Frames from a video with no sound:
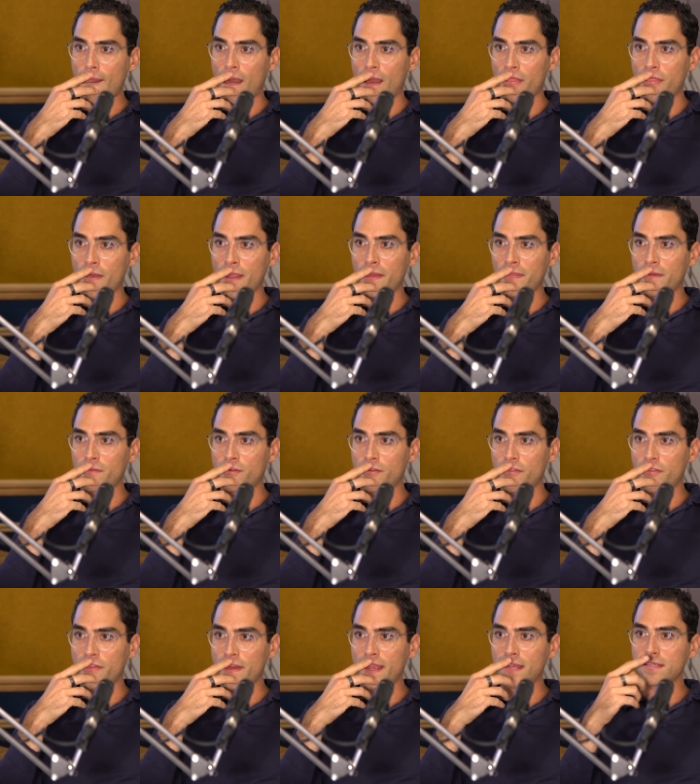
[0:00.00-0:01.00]
I think there are
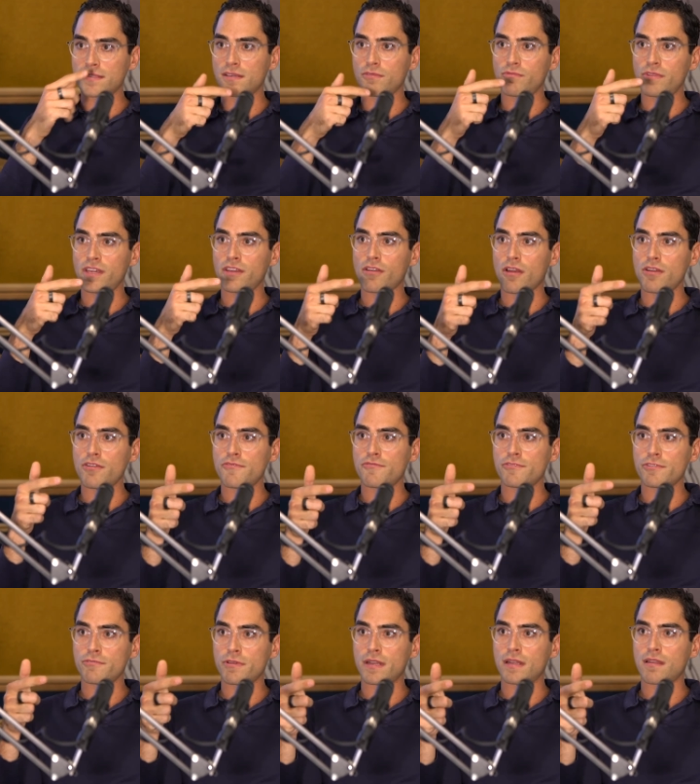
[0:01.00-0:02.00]
things that we go
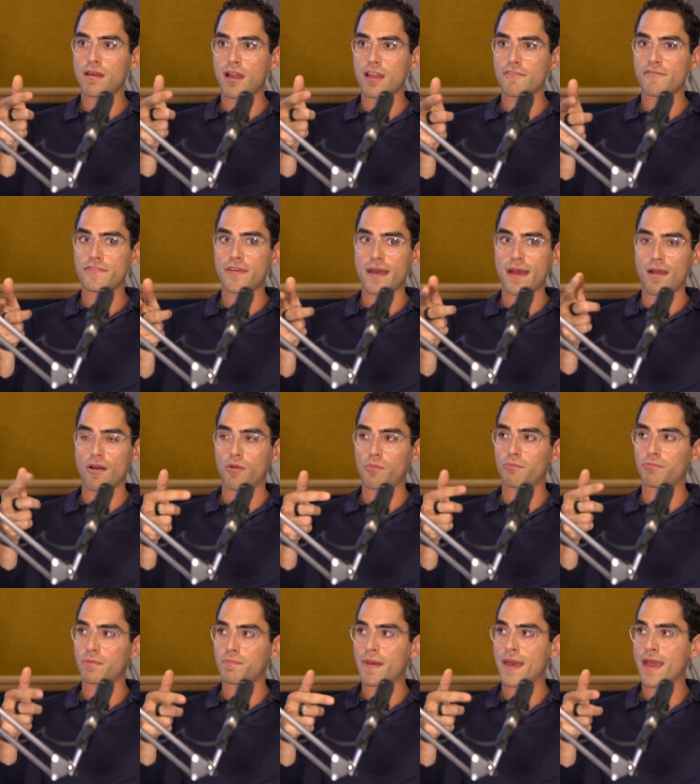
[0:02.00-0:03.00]
through in life that help
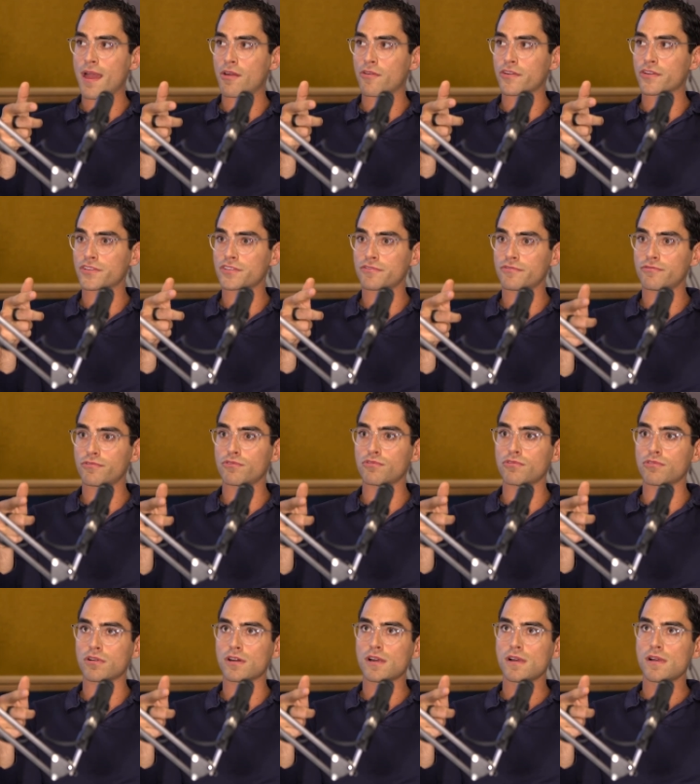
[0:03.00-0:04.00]
prepare us
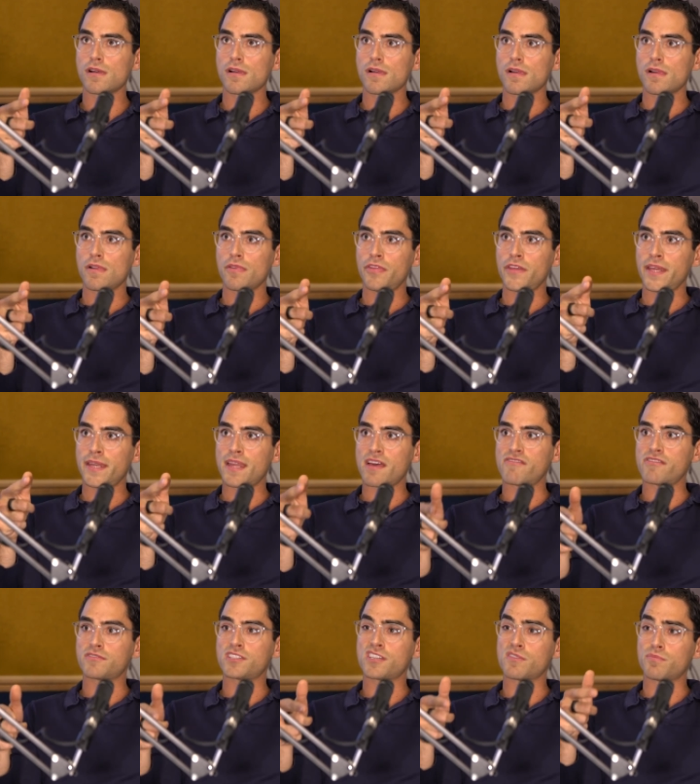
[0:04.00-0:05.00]
for the
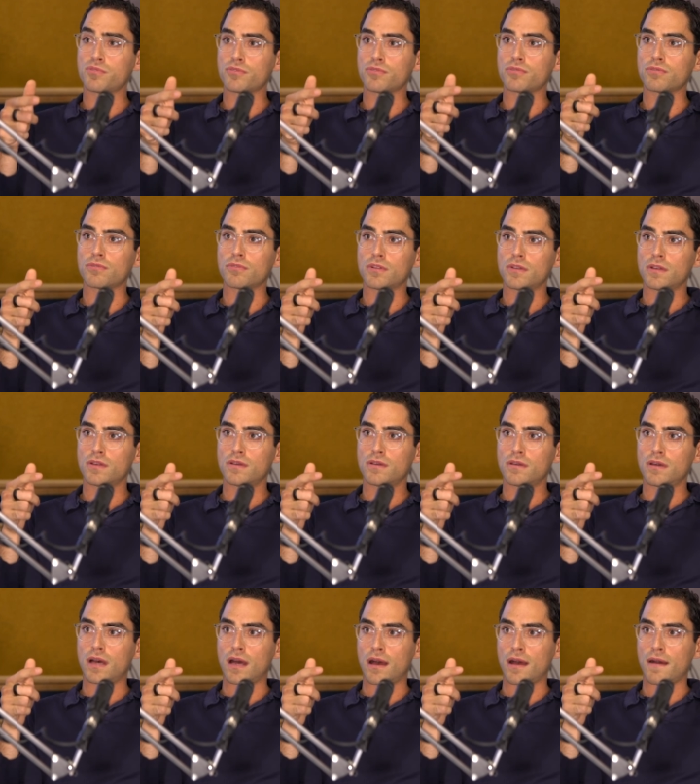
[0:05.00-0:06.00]
inevitable
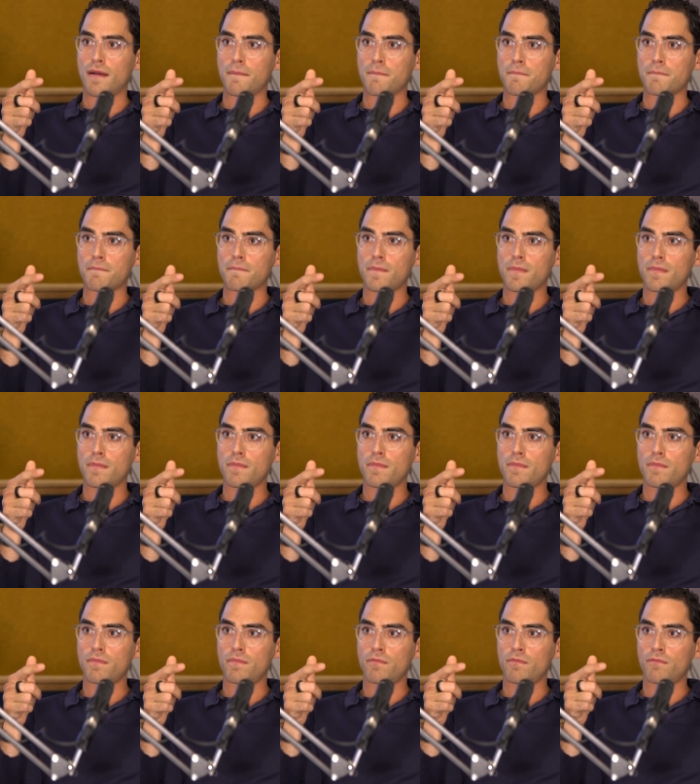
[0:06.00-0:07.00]
um,
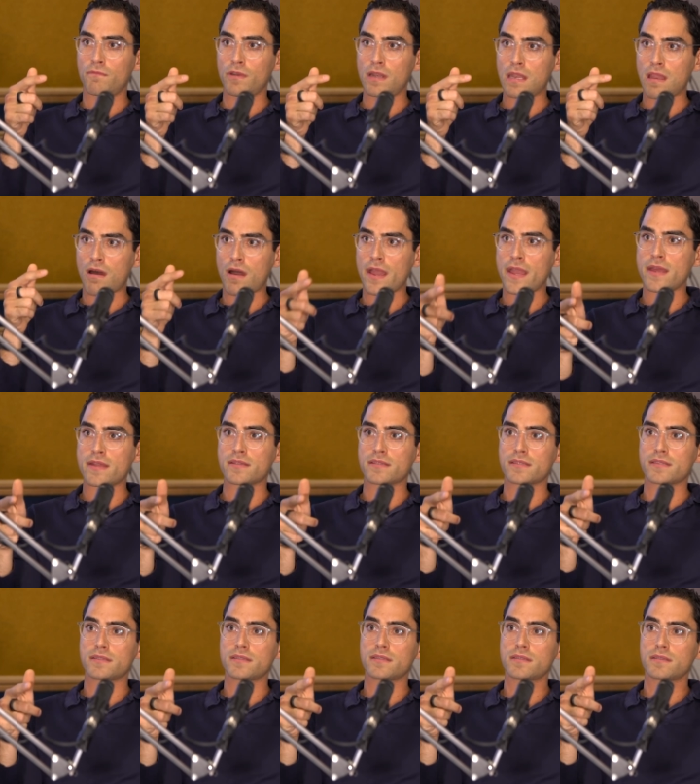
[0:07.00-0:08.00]

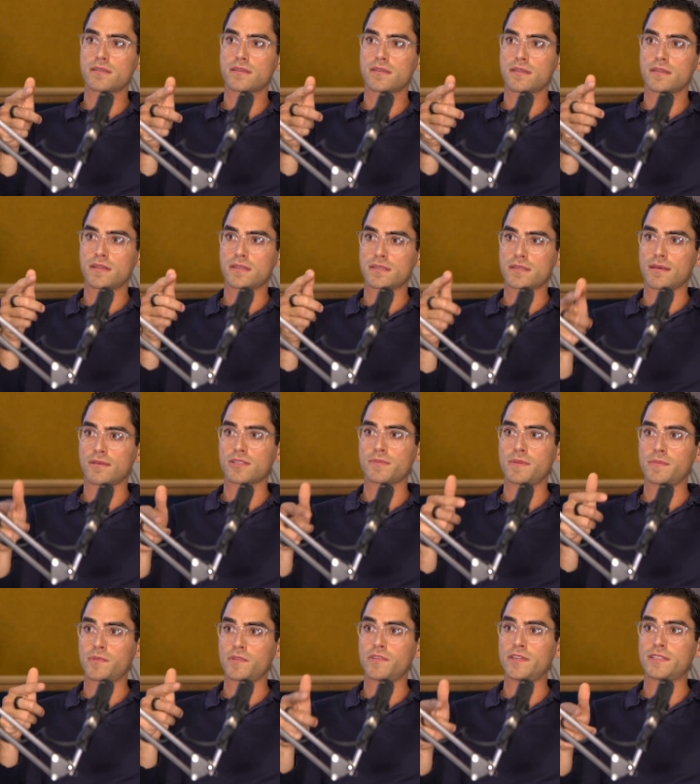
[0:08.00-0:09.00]
reliance that
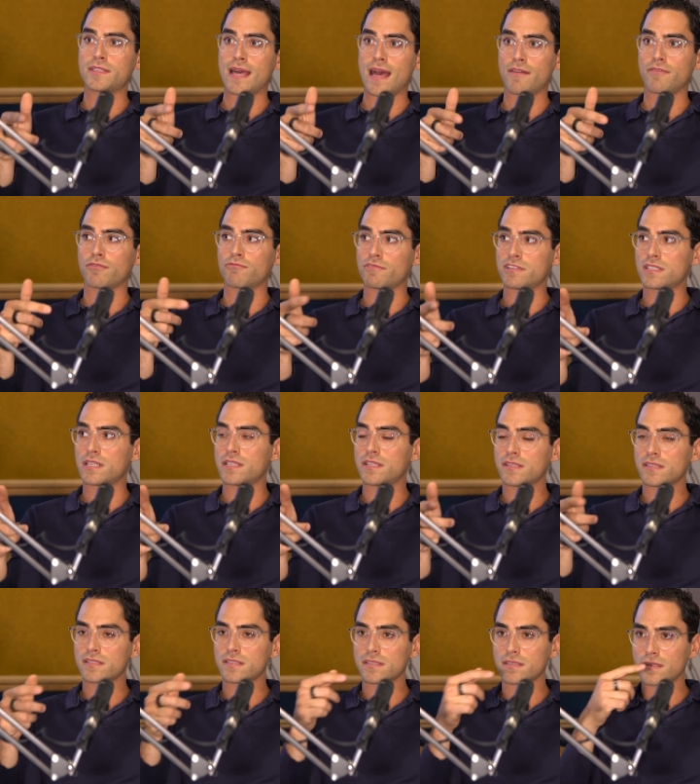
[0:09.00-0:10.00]
salespeople need to have on
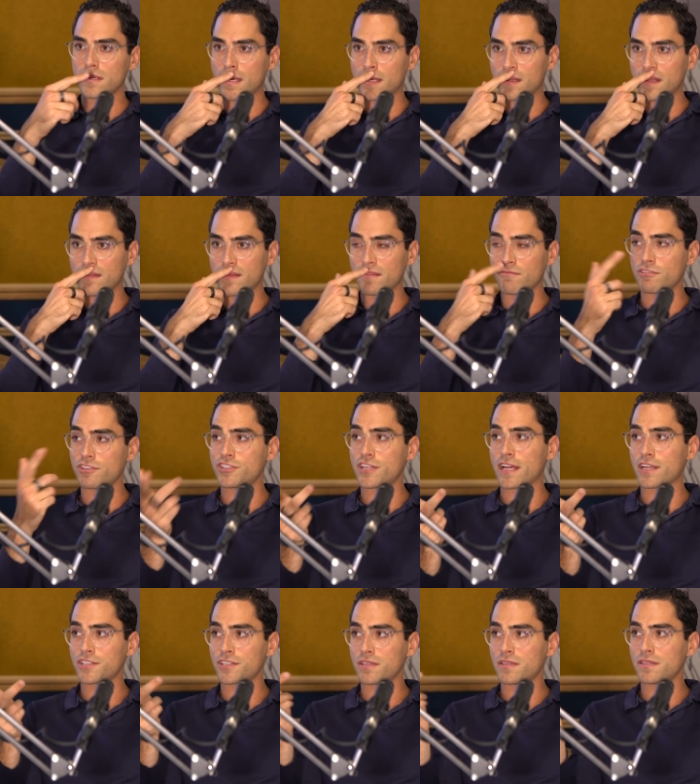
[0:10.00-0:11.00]
resilience. And I think
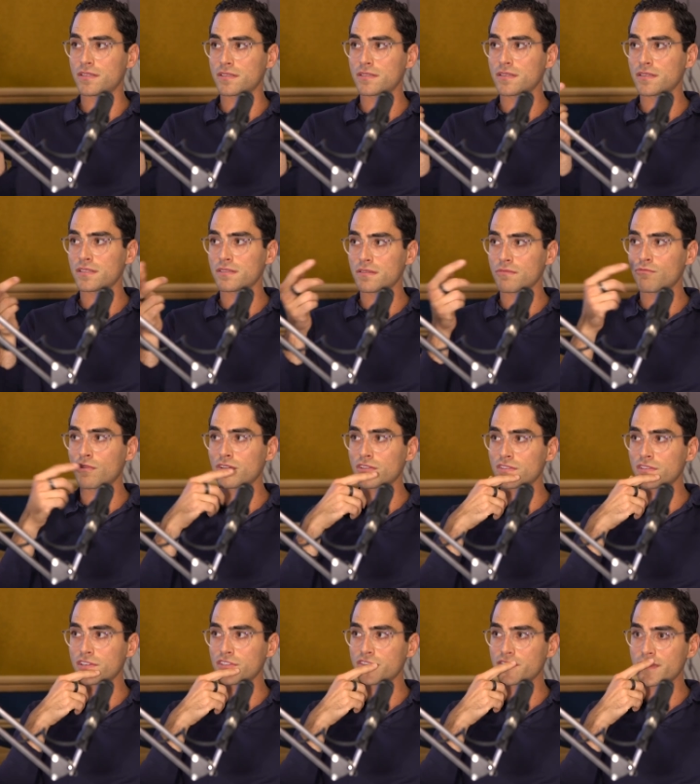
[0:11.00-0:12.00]
rejection is, is one
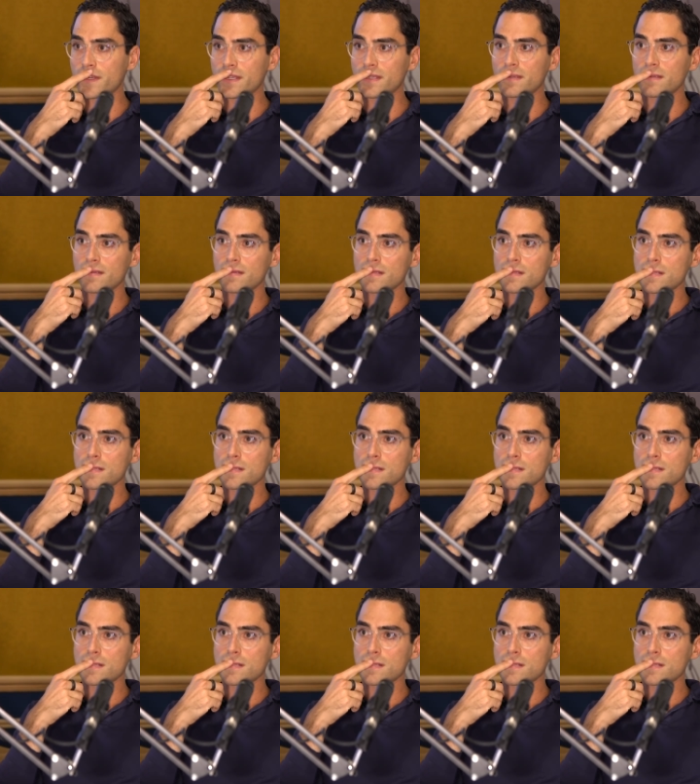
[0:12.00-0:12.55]
such thing.